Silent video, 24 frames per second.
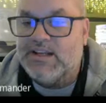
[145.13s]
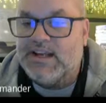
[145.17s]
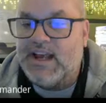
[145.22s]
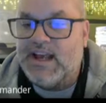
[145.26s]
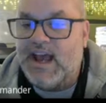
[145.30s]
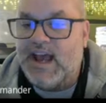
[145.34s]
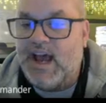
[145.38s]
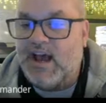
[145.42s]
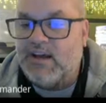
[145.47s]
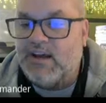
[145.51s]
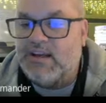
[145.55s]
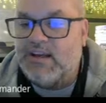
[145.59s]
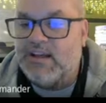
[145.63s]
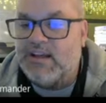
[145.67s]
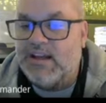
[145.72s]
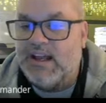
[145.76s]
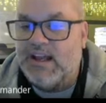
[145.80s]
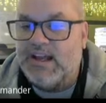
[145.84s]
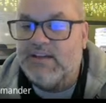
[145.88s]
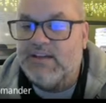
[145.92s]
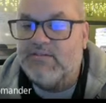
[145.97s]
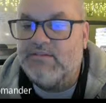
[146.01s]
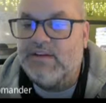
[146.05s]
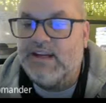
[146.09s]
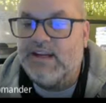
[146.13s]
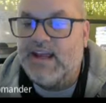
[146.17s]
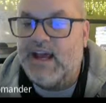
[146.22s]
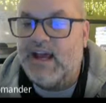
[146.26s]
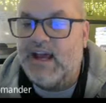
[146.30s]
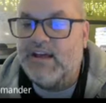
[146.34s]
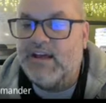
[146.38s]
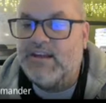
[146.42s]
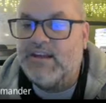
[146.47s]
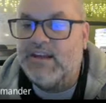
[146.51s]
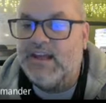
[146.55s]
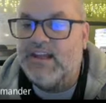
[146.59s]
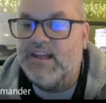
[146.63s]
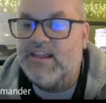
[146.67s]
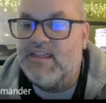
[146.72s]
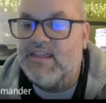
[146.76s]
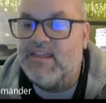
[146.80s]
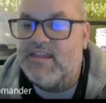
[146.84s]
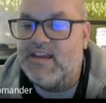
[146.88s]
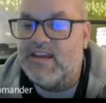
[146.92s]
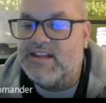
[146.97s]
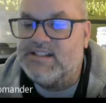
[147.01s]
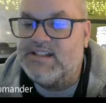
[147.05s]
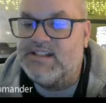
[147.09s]
calculate. We calculate
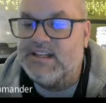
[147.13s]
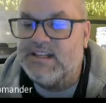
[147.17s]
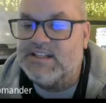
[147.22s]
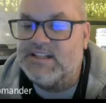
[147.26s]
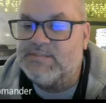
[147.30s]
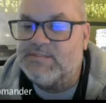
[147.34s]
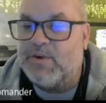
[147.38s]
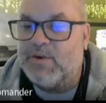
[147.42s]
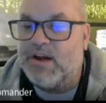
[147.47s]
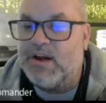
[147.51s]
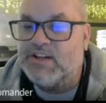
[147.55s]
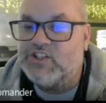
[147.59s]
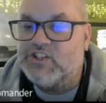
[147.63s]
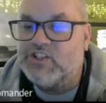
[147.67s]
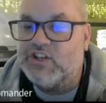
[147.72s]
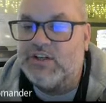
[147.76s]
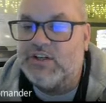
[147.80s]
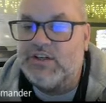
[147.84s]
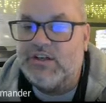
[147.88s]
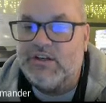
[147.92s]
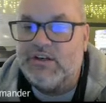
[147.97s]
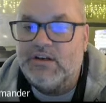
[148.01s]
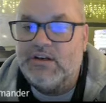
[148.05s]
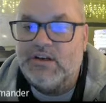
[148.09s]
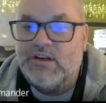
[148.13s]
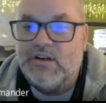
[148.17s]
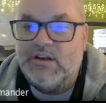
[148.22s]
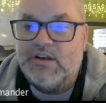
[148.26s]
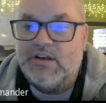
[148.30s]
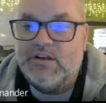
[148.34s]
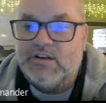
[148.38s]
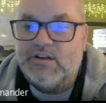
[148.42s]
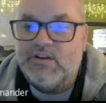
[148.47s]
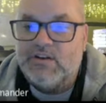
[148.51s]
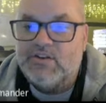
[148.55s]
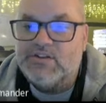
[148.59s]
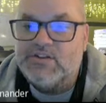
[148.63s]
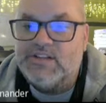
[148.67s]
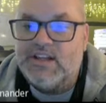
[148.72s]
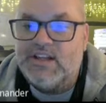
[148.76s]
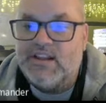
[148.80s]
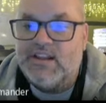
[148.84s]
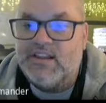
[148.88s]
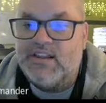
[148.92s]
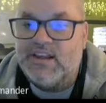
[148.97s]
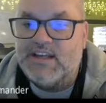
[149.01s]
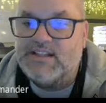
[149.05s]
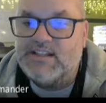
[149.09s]
this expression
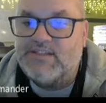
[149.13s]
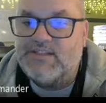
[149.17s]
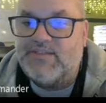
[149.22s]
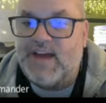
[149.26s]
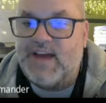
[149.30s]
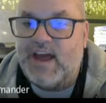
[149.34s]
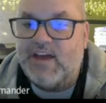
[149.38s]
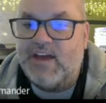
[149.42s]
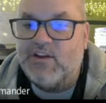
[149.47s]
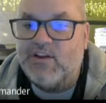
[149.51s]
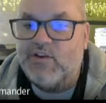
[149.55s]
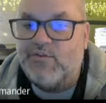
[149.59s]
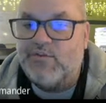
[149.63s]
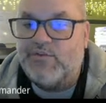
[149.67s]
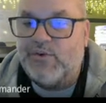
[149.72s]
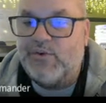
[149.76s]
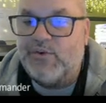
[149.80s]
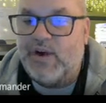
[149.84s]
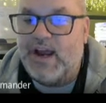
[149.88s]
using this value for